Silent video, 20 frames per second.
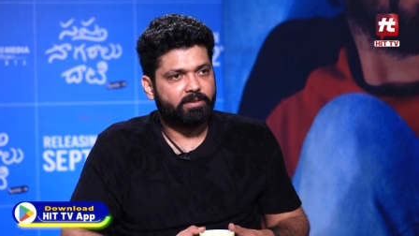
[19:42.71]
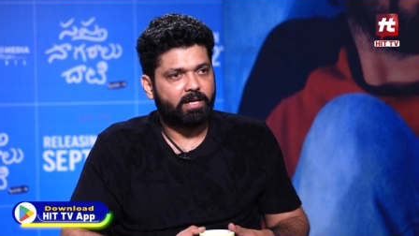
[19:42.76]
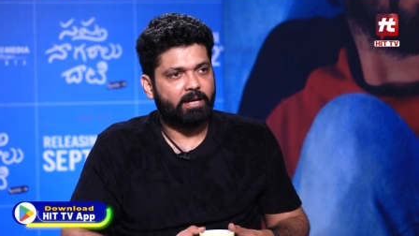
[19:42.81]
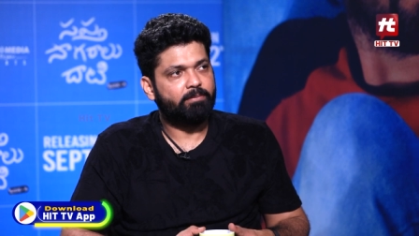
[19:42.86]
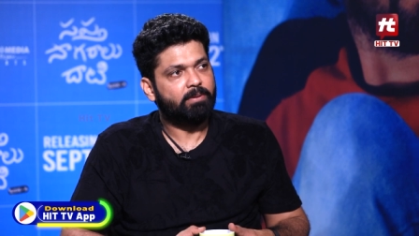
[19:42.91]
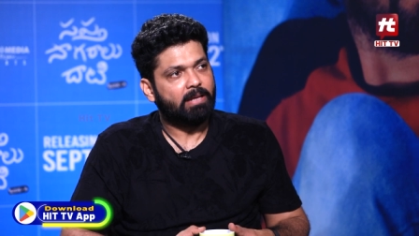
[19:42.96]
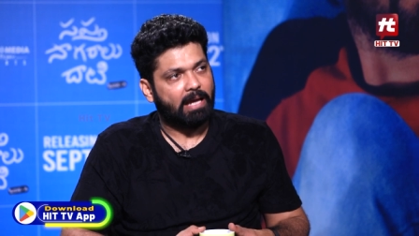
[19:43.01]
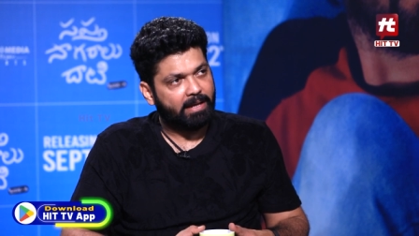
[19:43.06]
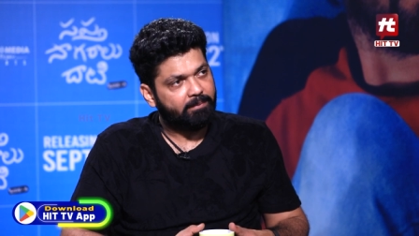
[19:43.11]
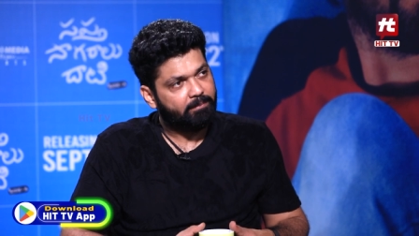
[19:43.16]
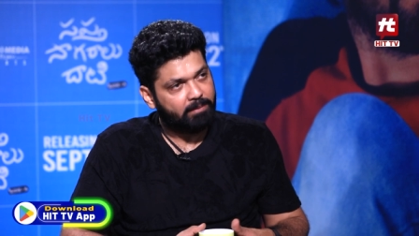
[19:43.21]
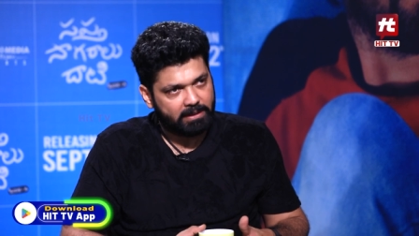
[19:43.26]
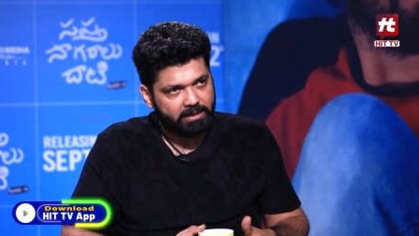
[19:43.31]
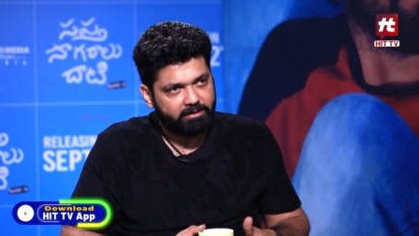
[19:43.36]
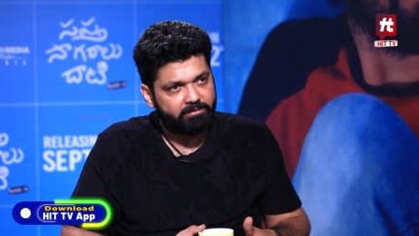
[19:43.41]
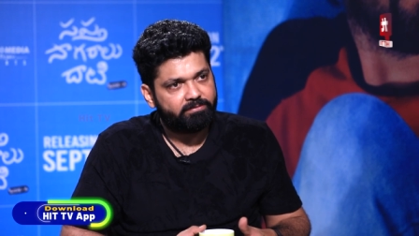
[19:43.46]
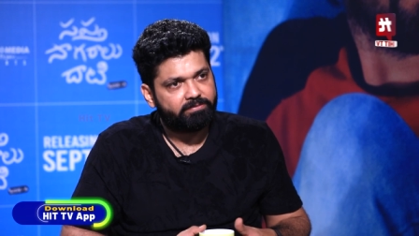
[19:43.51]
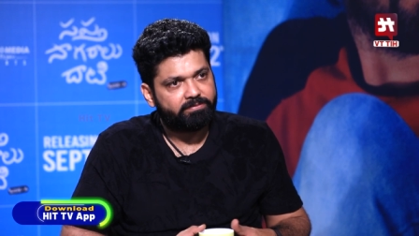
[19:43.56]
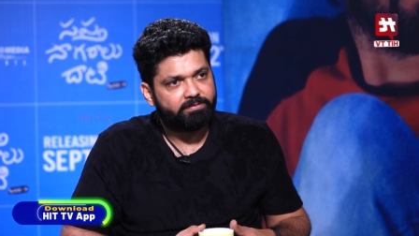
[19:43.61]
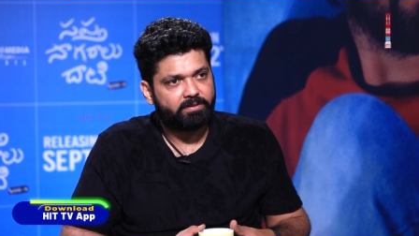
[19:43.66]
I be, I
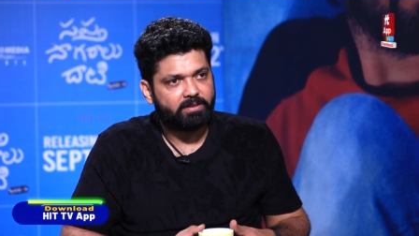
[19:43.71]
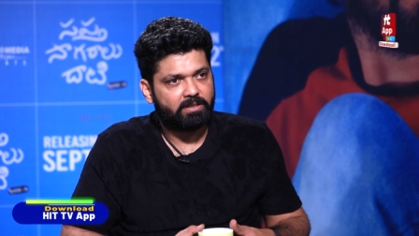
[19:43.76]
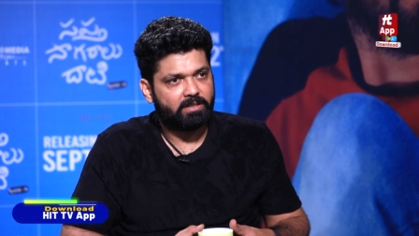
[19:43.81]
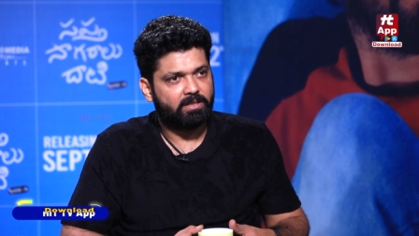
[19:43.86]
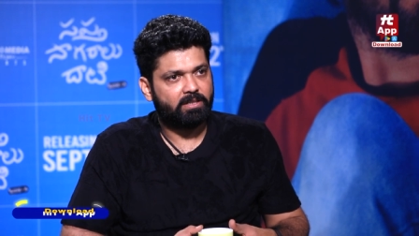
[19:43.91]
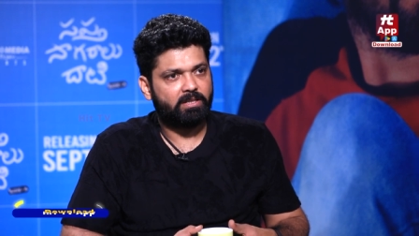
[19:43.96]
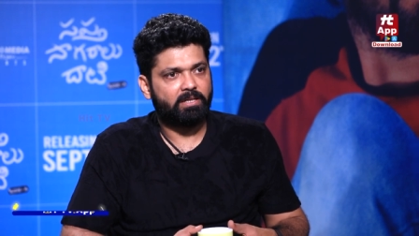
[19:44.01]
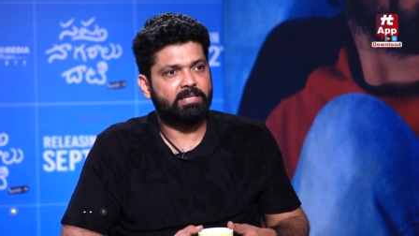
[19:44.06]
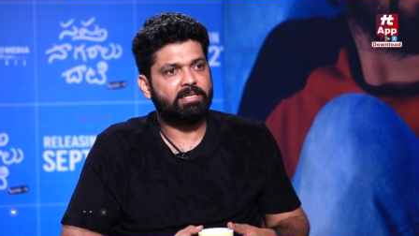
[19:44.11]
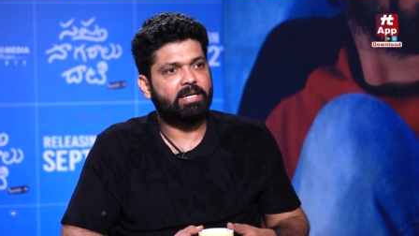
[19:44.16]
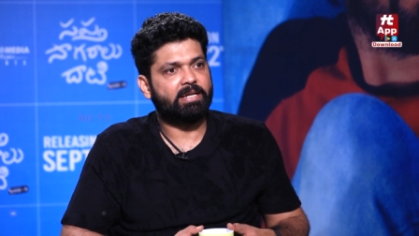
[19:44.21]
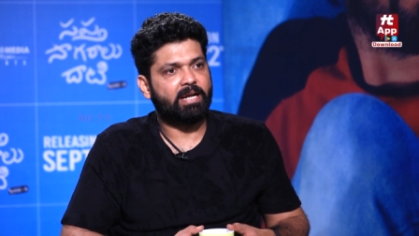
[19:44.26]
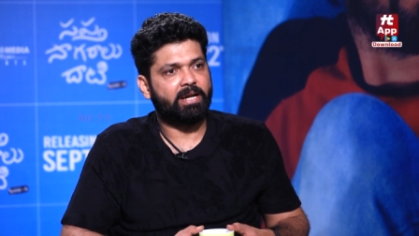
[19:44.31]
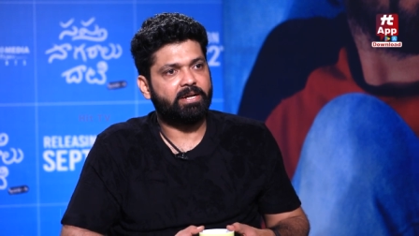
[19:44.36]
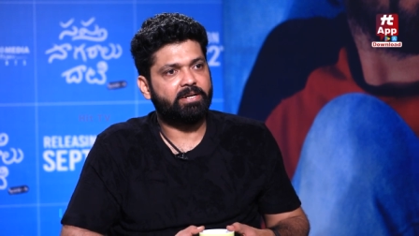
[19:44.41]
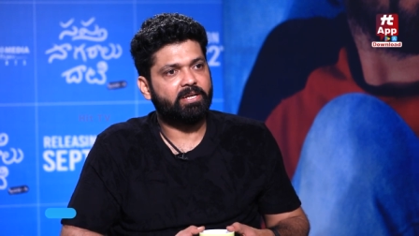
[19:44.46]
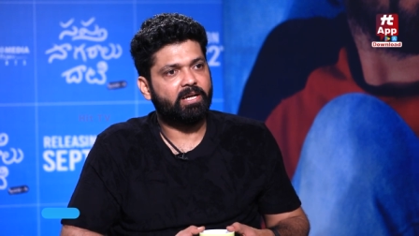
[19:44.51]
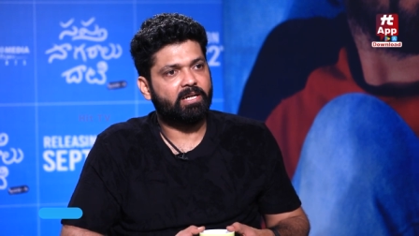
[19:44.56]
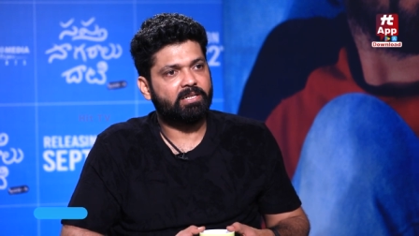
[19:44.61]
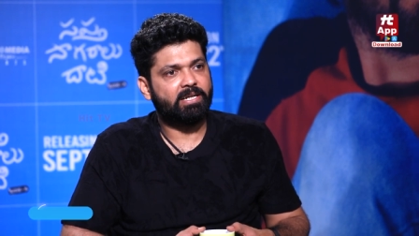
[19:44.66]
believe uh, in that
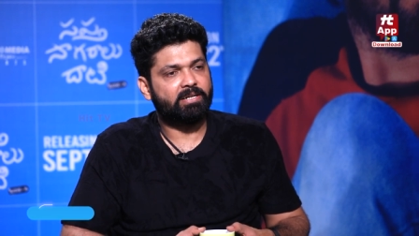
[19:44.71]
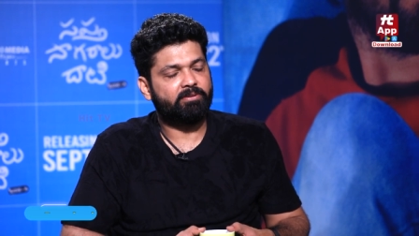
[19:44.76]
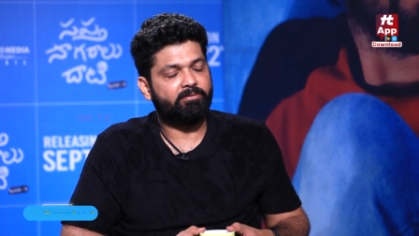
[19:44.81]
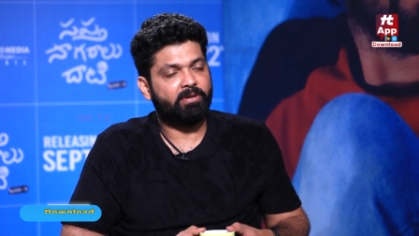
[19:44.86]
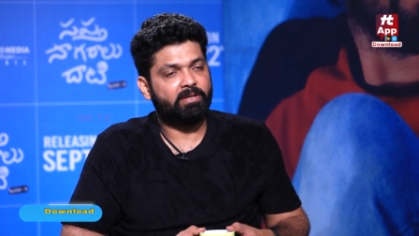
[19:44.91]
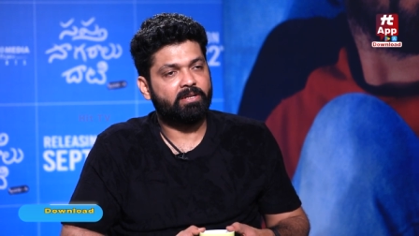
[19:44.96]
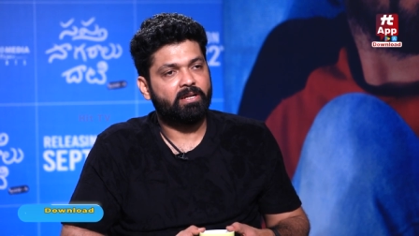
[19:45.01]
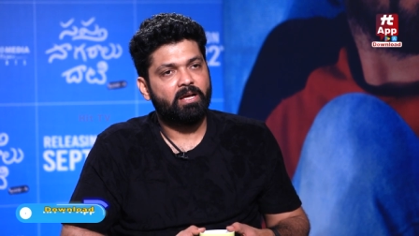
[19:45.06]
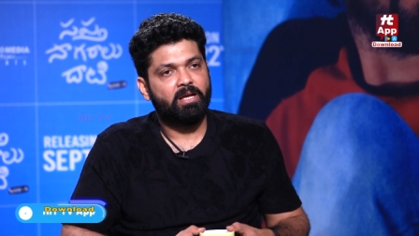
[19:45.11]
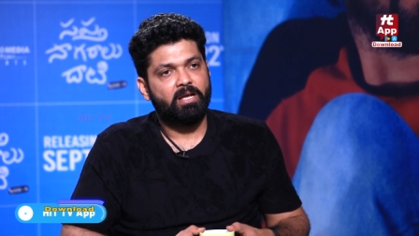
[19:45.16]
idea that when